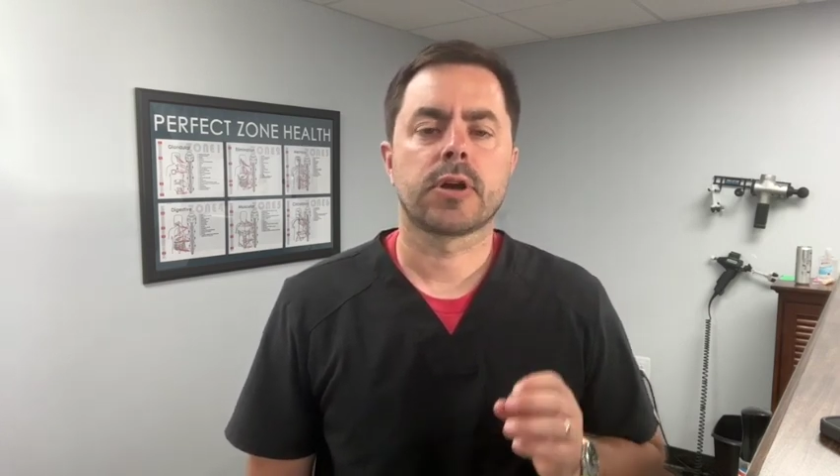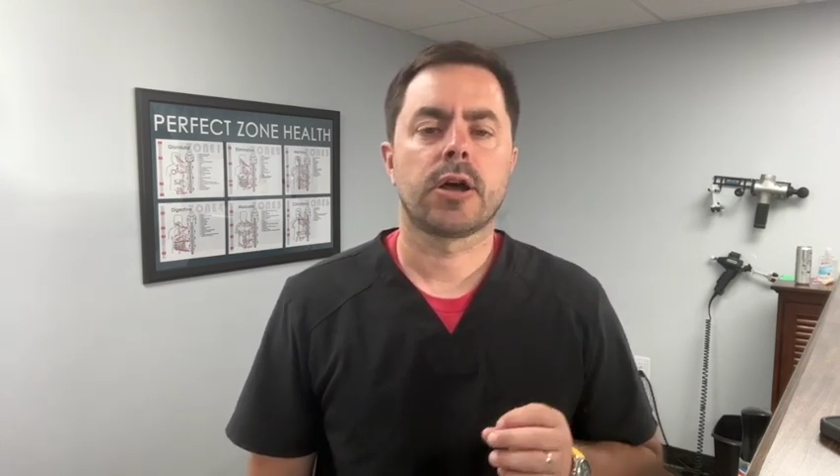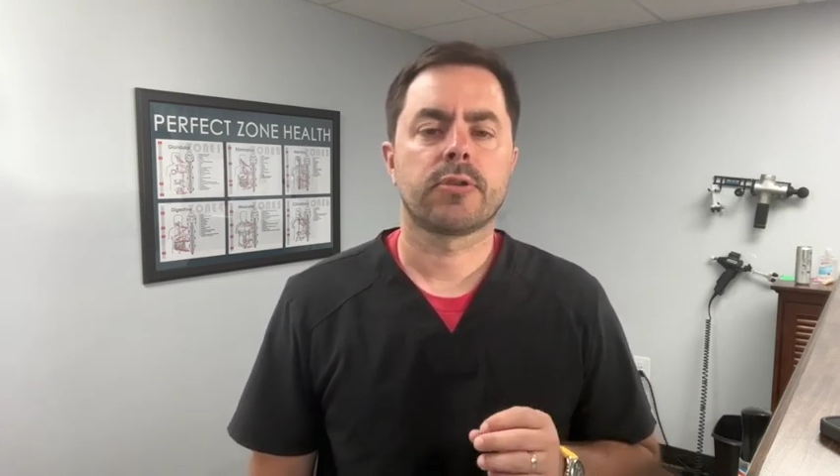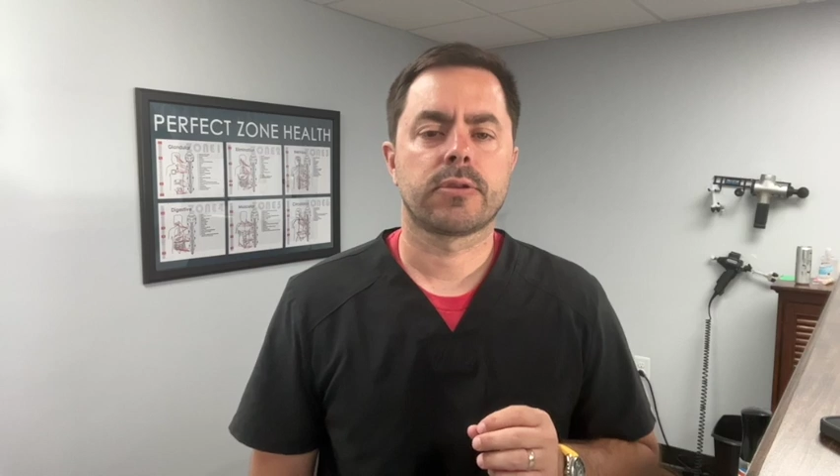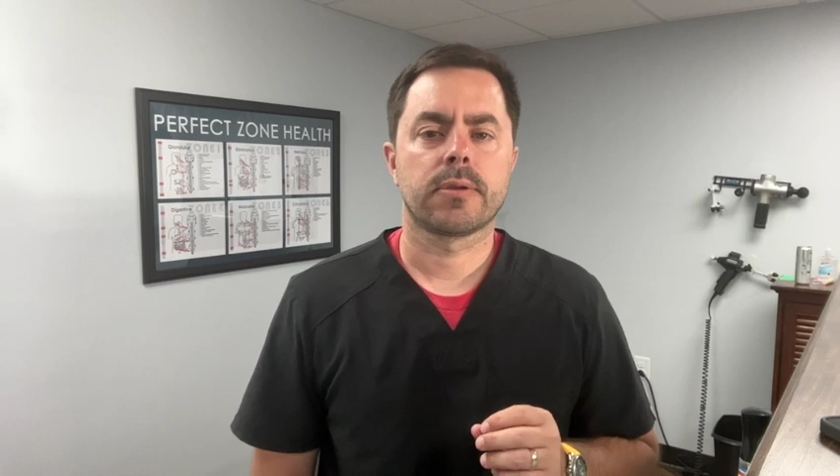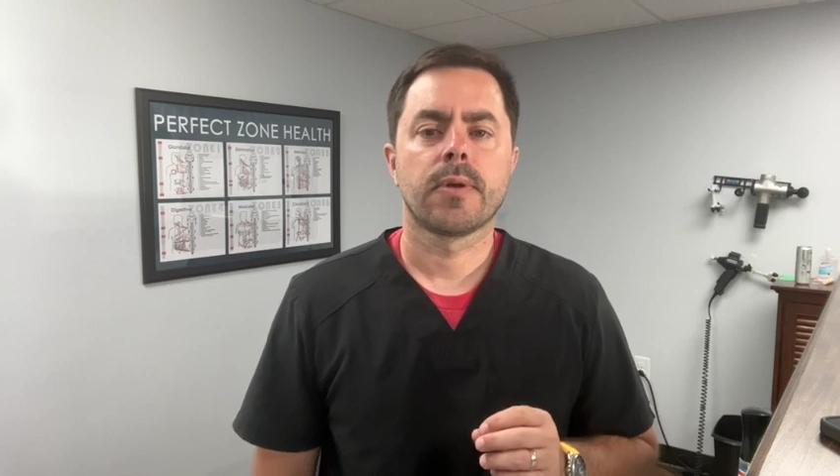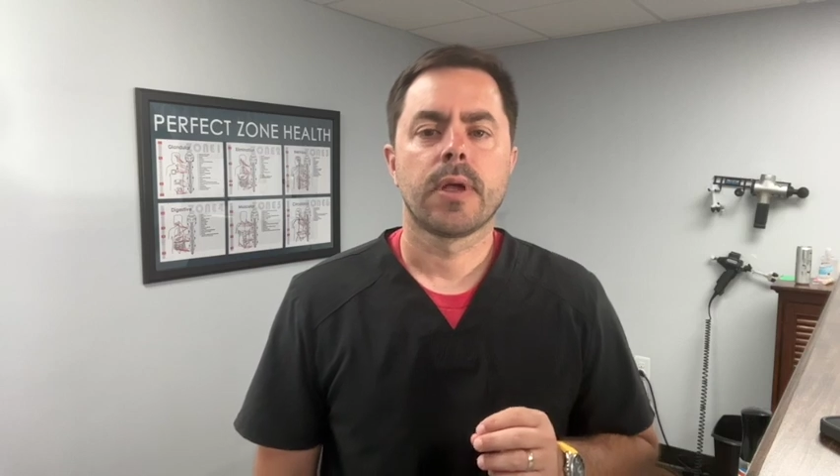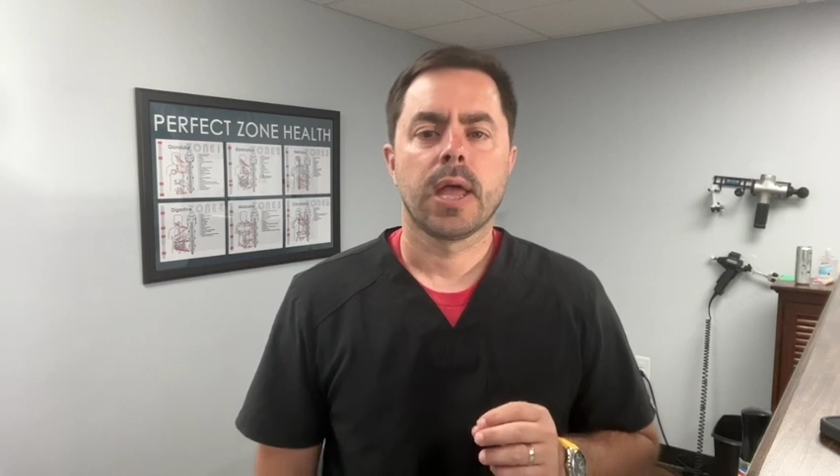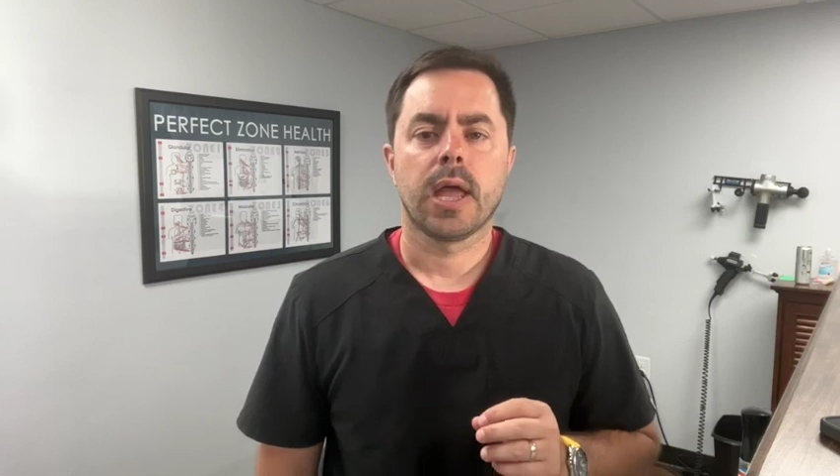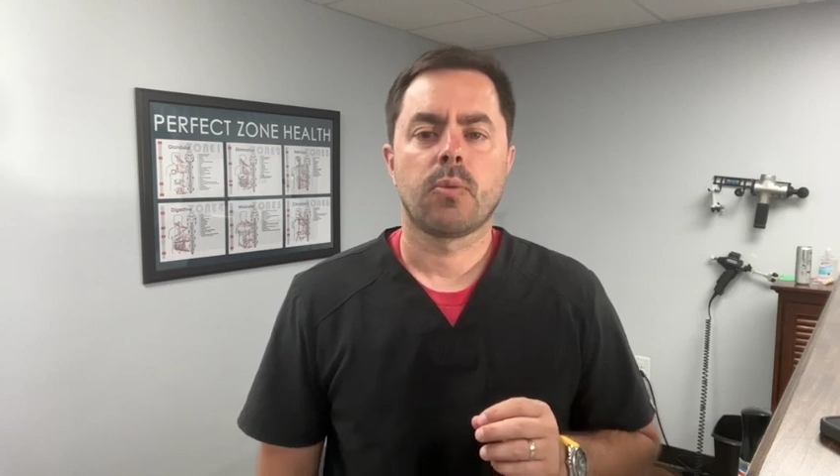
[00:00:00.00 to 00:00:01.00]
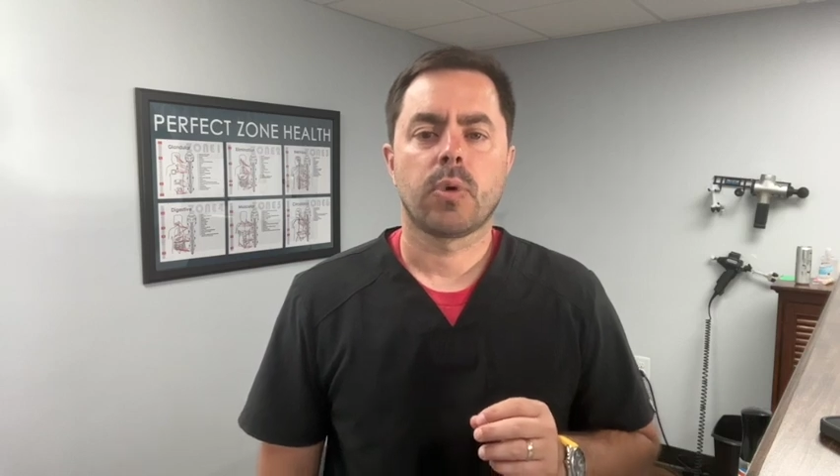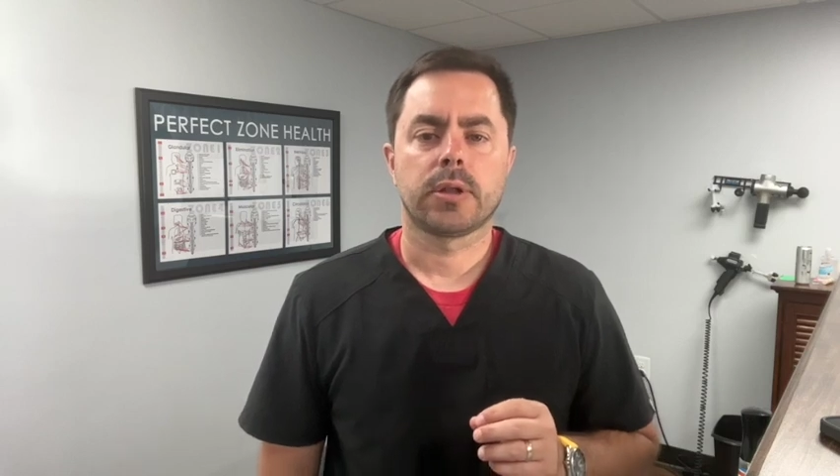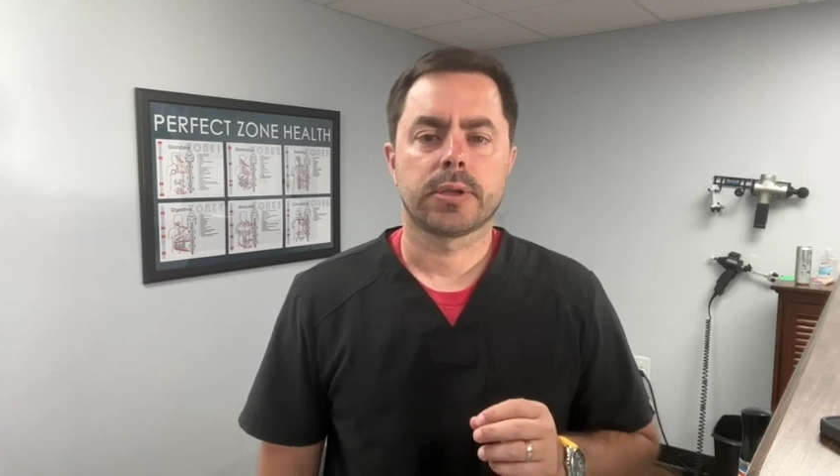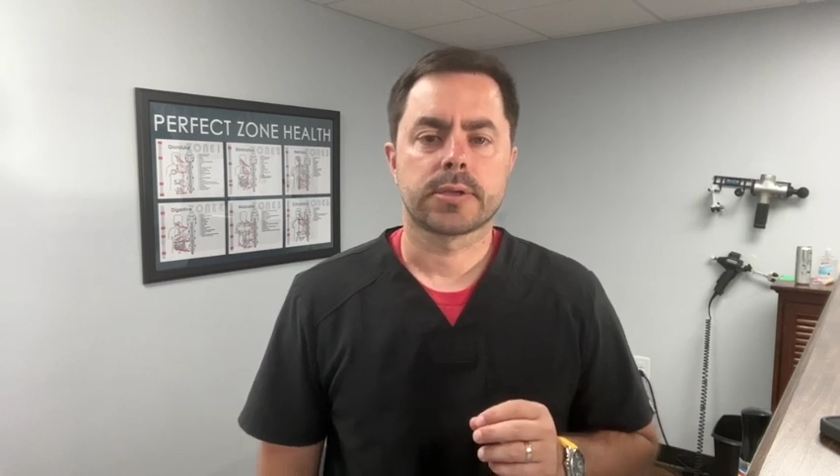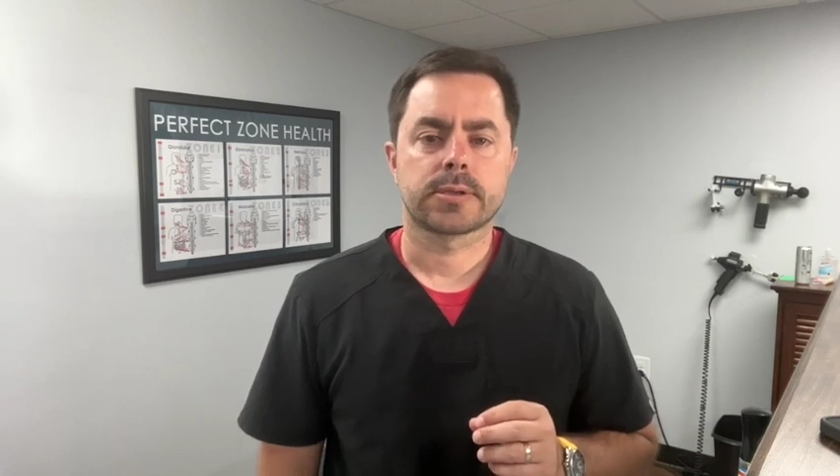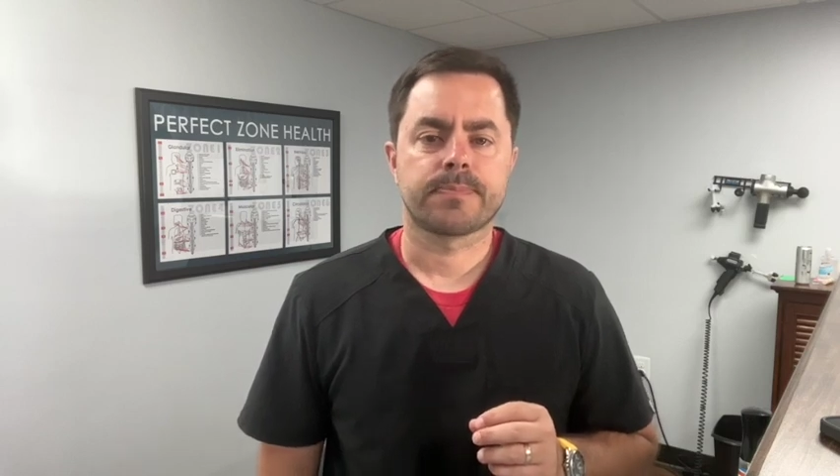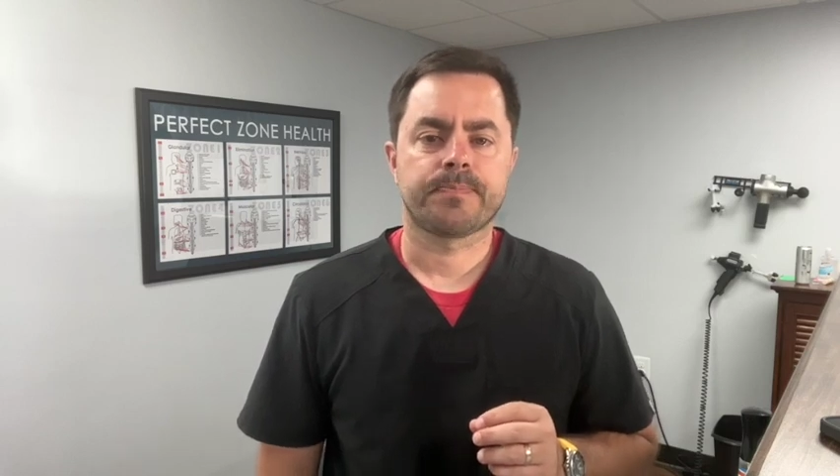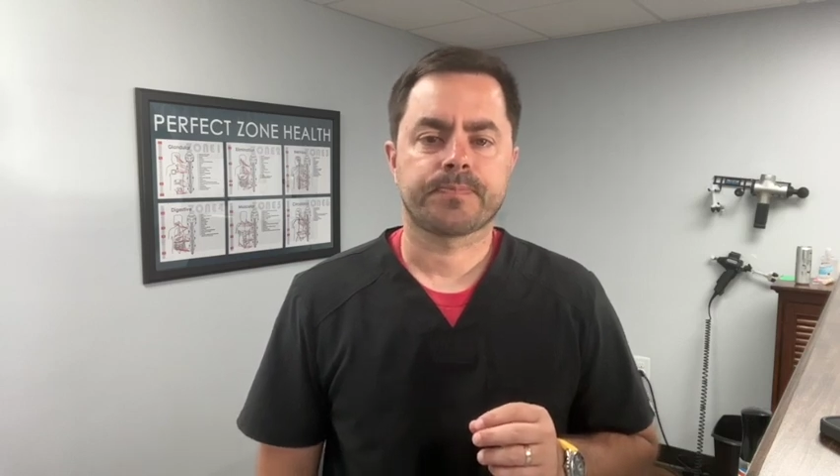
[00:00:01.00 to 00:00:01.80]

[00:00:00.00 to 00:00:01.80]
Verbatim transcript: health and wellness.